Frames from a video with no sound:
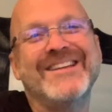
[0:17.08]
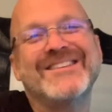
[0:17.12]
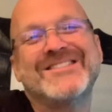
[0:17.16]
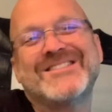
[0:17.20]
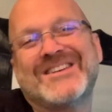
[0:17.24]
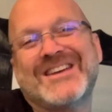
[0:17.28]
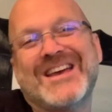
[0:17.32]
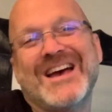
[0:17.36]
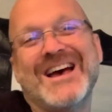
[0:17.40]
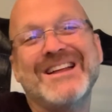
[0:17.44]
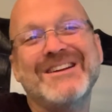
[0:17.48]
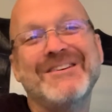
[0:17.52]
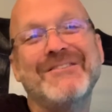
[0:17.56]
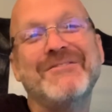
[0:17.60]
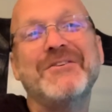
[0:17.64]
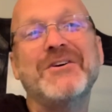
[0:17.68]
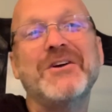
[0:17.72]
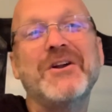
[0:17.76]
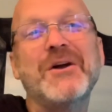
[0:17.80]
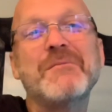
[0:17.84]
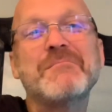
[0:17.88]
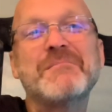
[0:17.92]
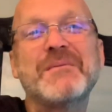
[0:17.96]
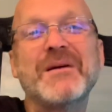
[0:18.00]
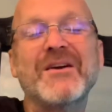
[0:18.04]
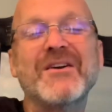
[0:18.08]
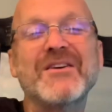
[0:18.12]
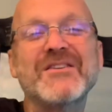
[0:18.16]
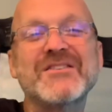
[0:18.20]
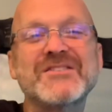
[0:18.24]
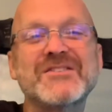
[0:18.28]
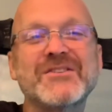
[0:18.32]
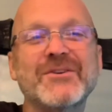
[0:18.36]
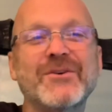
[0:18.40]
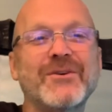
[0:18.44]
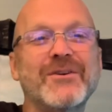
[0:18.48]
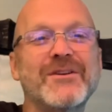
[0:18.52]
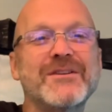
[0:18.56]
That's kind of what our
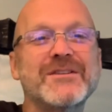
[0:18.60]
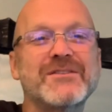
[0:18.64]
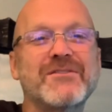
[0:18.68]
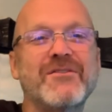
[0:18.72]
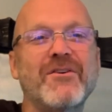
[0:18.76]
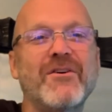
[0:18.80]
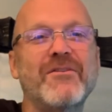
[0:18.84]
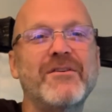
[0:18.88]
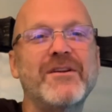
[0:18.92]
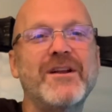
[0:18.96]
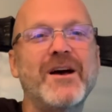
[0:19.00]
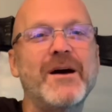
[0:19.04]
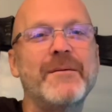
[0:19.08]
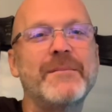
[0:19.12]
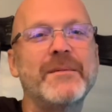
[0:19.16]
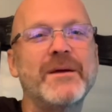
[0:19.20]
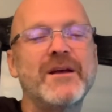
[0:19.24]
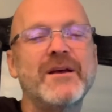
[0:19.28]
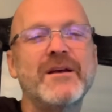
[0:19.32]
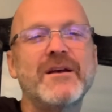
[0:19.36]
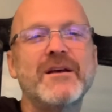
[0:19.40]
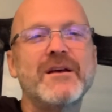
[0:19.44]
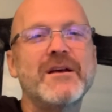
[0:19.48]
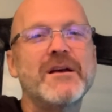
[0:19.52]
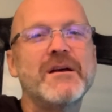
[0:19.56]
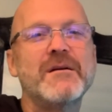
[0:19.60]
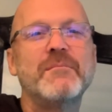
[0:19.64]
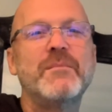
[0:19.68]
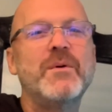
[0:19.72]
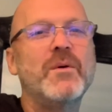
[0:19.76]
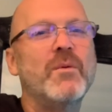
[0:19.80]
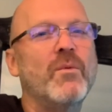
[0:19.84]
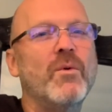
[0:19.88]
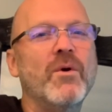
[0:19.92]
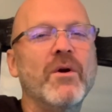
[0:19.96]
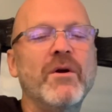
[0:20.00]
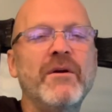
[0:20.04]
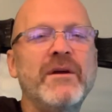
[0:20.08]
parents told us growing up.
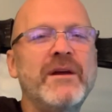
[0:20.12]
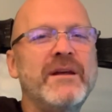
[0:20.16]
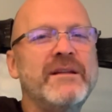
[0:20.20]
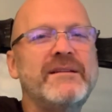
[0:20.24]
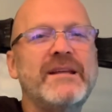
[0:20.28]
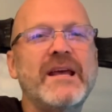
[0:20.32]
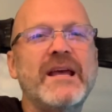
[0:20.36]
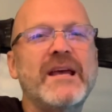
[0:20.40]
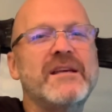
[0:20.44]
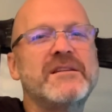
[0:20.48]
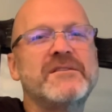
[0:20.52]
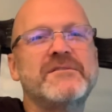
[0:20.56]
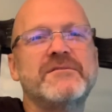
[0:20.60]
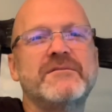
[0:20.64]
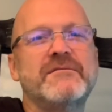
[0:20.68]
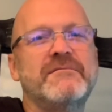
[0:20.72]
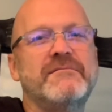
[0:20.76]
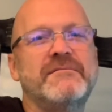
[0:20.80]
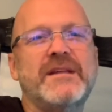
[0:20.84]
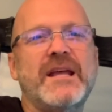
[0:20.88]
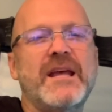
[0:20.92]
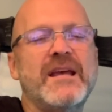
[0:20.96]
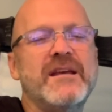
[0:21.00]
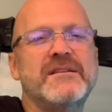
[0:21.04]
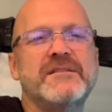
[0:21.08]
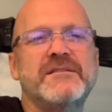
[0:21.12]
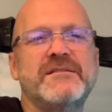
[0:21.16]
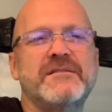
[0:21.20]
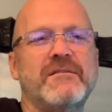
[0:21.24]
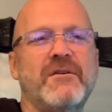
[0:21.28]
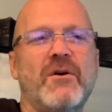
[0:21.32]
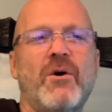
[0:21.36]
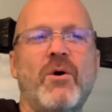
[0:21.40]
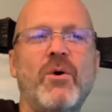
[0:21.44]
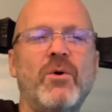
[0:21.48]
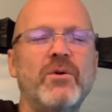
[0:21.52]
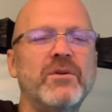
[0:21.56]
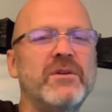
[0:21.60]
But worry takes takes
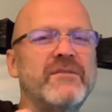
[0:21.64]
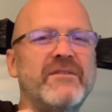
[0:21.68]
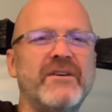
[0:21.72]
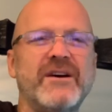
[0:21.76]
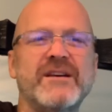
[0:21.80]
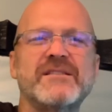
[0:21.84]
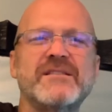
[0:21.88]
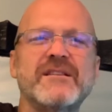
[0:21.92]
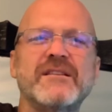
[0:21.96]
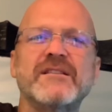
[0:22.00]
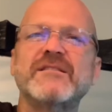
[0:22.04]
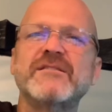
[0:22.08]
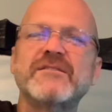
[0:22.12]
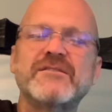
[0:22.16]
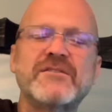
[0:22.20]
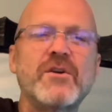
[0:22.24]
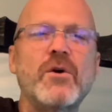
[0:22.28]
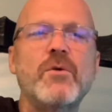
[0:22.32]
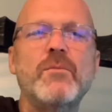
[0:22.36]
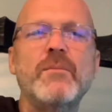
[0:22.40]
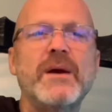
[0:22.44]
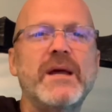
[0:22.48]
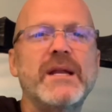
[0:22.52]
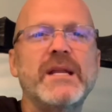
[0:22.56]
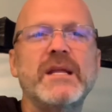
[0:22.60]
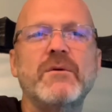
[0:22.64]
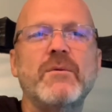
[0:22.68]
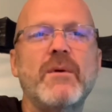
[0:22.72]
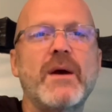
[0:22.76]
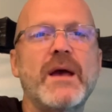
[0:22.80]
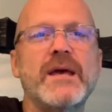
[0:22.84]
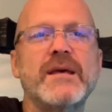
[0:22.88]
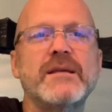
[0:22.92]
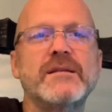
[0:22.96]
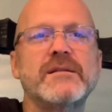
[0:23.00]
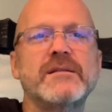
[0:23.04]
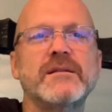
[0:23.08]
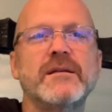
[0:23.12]
hold of us in so many
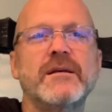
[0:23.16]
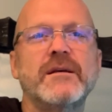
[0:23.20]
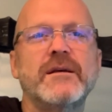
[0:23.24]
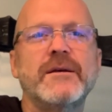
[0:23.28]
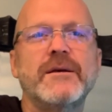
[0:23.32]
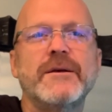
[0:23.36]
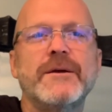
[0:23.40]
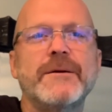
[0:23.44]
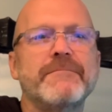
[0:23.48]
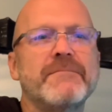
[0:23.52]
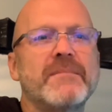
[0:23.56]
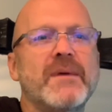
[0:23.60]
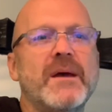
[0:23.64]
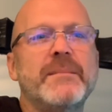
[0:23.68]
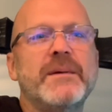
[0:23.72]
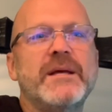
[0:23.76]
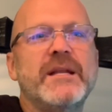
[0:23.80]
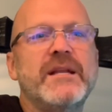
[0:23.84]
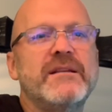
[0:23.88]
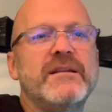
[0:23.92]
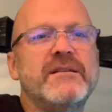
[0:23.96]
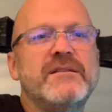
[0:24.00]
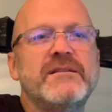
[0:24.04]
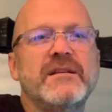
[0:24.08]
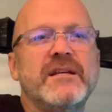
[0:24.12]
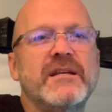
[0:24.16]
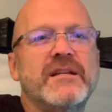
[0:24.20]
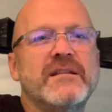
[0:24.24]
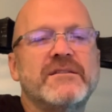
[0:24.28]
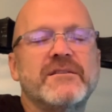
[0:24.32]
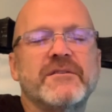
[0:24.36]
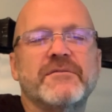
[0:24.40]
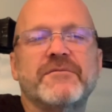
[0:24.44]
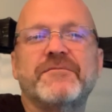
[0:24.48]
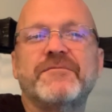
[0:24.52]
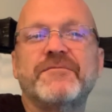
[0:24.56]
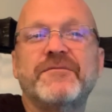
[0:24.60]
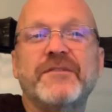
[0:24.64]
ways. I mean, it's it's a
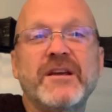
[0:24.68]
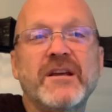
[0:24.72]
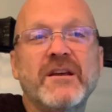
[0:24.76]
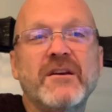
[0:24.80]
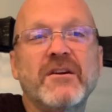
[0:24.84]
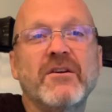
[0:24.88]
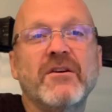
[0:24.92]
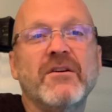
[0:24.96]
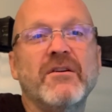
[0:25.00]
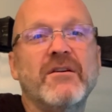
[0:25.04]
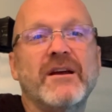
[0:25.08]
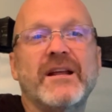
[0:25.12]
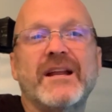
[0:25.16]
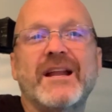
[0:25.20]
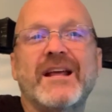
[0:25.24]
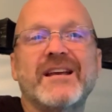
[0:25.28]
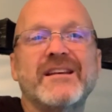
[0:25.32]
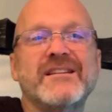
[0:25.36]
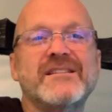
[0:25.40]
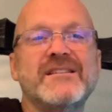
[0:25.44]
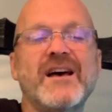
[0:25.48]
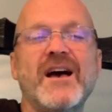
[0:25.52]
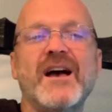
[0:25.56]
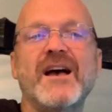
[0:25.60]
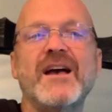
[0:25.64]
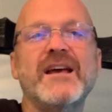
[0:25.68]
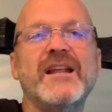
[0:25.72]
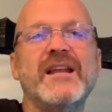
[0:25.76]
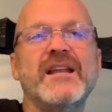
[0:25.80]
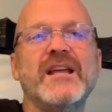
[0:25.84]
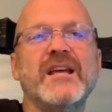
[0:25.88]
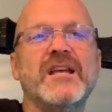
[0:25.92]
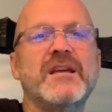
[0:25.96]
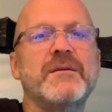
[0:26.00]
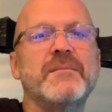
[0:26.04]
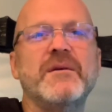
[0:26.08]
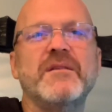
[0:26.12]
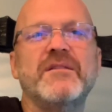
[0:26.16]
fear and anxiety.
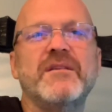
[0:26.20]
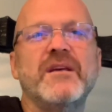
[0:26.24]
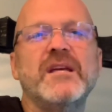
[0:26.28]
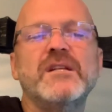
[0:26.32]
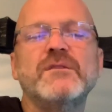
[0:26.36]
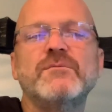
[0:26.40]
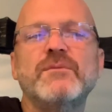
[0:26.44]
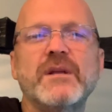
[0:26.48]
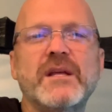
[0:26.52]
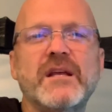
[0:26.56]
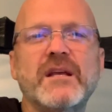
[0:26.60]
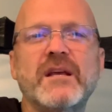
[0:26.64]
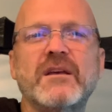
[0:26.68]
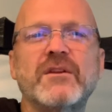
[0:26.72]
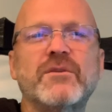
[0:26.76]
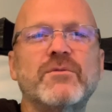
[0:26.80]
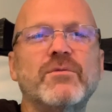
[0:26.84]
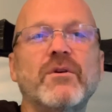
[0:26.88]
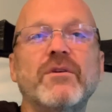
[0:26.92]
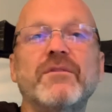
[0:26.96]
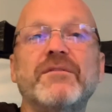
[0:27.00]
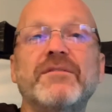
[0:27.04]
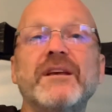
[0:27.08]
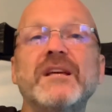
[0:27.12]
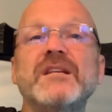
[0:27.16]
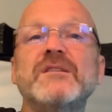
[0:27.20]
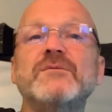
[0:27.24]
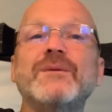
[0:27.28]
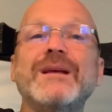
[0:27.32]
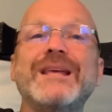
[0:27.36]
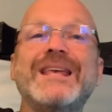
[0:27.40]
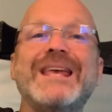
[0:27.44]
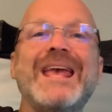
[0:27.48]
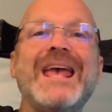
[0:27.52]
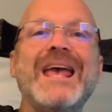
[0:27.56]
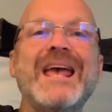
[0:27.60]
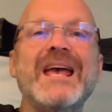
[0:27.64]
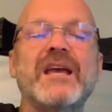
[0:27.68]
It can be things we can control, things we
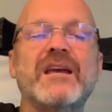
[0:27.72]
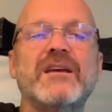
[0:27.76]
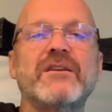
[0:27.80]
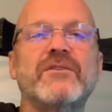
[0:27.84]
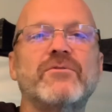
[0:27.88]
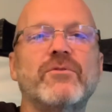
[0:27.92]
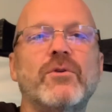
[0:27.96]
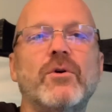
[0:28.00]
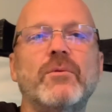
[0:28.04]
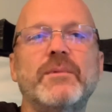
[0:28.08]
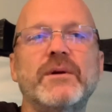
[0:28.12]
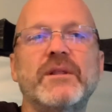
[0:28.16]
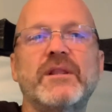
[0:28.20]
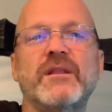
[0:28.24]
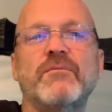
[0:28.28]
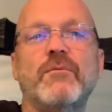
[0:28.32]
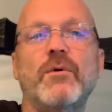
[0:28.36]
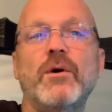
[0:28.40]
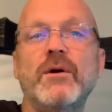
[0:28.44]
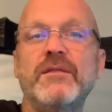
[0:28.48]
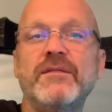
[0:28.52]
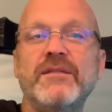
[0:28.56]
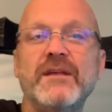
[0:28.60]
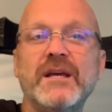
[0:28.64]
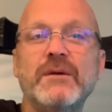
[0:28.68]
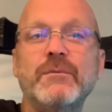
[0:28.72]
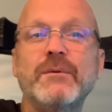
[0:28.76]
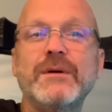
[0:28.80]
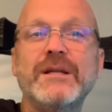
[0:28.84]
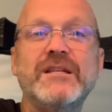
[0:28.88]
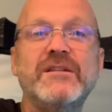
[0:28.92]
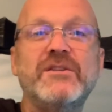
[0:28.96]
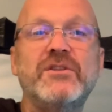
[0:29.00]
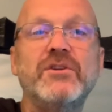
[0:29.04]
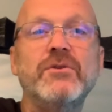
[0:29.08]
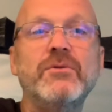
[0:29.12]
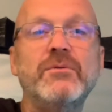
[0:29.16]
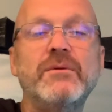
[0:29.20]
can't control. But the one thing we
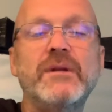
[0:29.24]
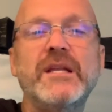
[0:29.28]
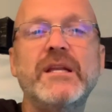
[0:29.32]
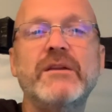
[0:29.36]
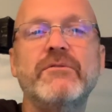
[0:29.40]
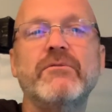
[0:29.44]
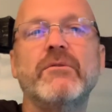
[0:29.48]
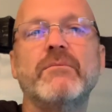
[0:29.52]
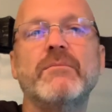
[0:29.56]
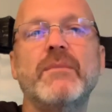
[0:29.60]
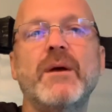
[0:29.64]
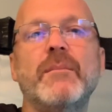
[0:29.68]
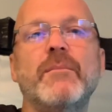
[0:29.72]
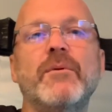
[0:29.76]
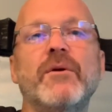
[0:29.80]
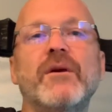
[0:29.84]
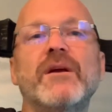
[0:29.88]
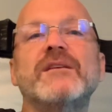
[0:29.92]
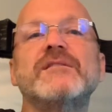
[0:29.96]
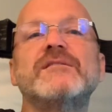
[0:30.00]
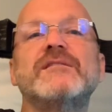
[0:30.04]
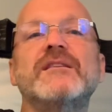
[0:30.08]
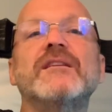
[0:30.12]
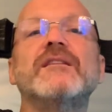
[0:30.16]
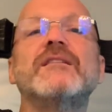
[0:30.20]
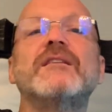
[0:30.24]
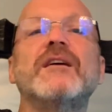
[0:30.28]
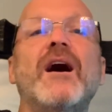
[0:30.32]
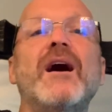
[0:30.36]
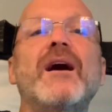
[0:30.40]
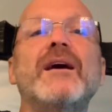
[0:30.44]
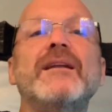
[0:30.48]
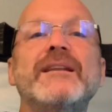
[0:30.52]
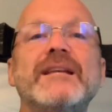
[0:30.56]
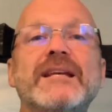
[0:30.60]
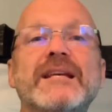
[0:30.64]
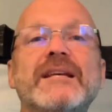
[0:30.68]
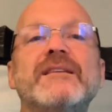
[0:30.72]
do need to remember is that
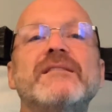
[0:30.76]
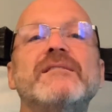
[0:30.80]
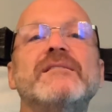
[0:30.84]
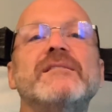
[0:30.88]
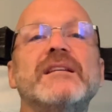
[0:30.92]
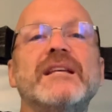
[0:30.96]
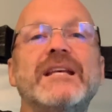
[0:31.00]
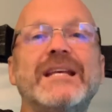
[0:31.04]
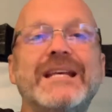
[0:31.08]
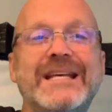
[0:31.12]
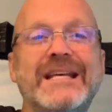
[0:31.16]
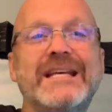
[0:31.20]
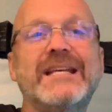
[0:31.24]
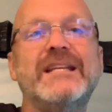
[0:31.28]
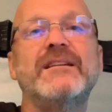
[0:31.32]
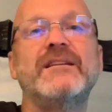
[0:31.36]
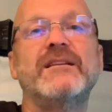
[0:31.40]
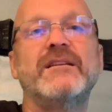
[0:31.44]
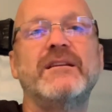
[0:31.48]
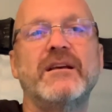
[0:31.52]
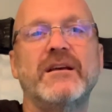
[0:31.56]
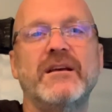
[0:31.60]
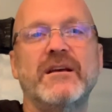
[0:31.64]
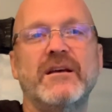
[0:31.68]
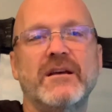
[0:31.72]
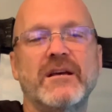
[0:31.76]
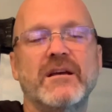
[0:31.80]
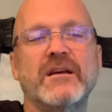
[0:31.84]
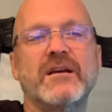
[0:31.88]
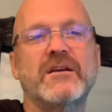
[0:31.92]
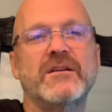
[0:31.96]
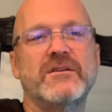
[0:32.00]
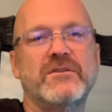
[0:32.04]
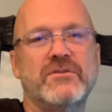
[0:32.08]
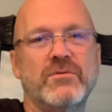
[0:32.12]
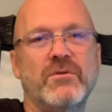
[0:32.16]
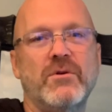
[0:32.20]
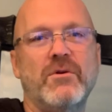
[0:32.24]
God is in
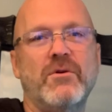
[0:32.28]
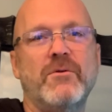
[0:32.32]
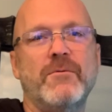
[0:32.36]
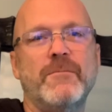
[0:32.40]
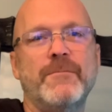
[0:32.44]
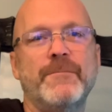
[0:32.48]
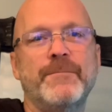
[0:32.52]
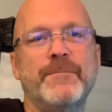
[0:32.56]
control.